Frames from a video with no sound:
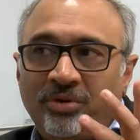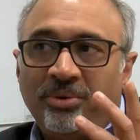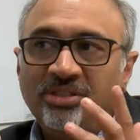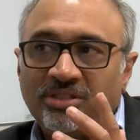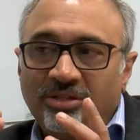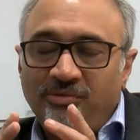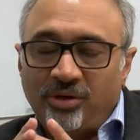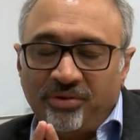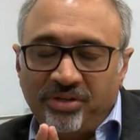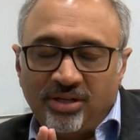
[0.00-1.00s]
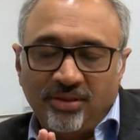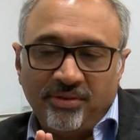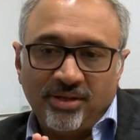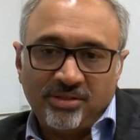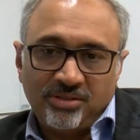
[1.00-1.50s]
MIT for having done
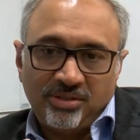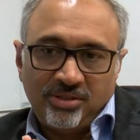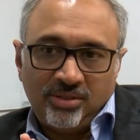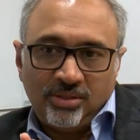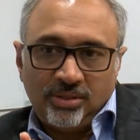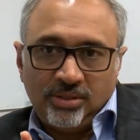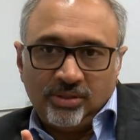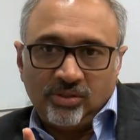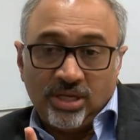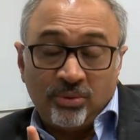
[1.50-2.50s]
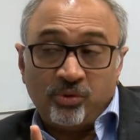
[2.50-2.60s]
that. So that